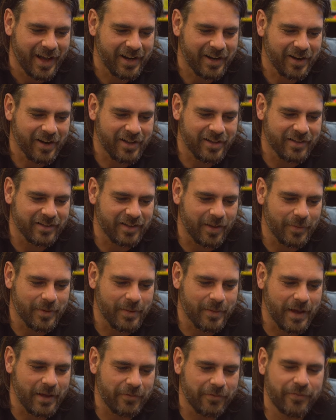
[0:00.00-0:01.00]
I don't know, there's something
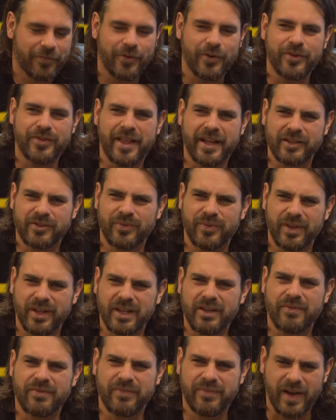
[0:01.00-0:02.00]
about food that's
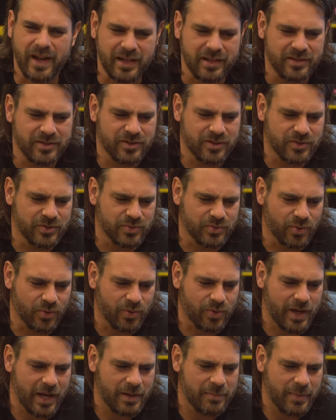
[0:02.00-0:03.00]
really fun to
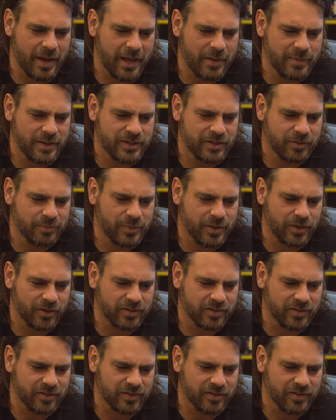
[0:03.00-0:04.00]
draw and maybe just
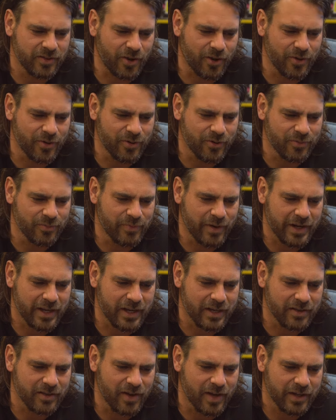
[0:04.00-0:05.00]
because it's so
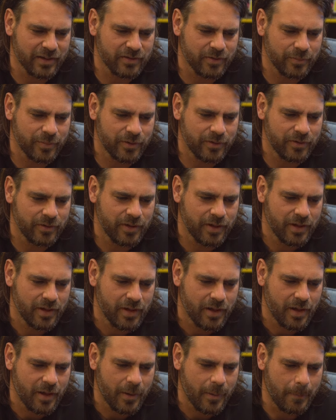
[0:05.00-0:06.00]
recognizable.
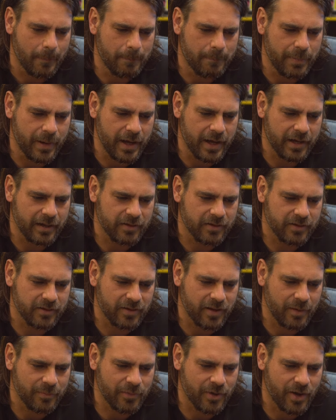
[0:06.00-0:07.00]
But
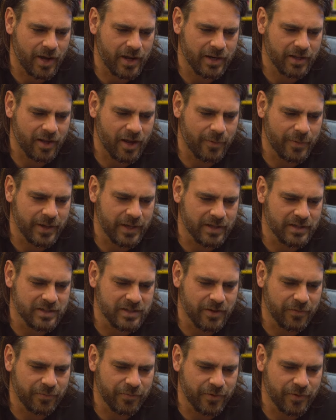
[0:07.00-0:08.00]
I'm kind of going a
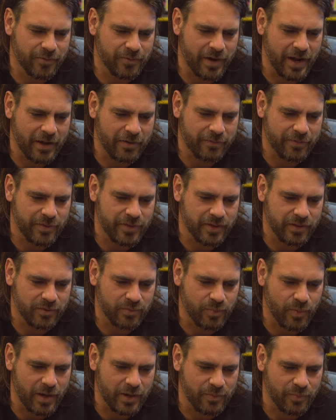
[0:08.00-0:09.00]
different route for
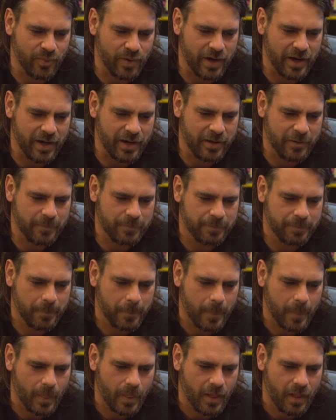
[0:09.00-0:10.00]
this one where
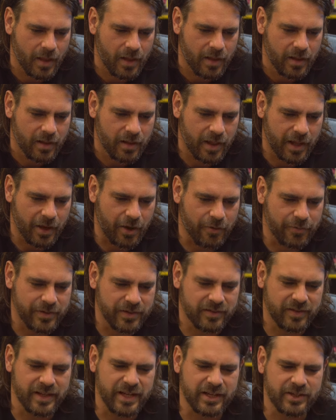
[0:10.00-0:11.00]
like
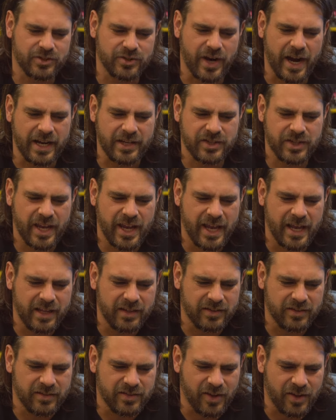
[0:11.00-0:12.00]
obviously a trash
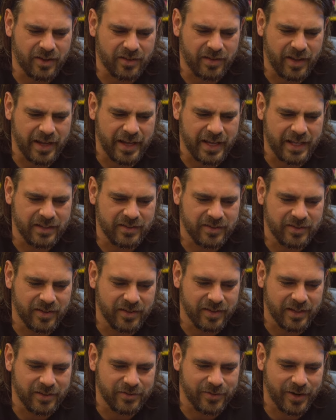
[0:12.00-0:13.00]
can's not like
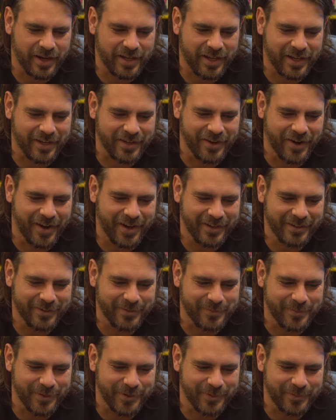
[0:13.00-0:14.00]
instantly
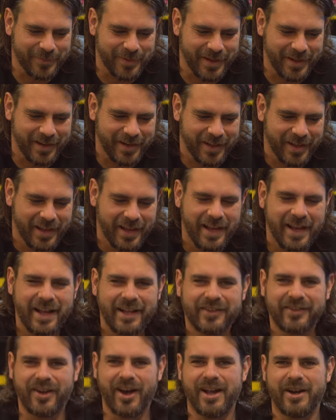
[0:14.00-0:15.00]
recognizable, but
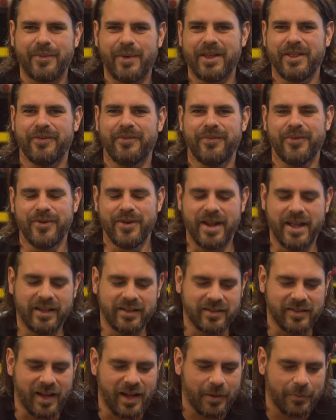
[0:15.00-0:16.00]
it's kind of where the food
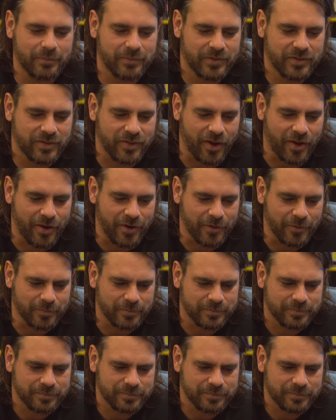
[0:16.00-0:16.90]
ends up. So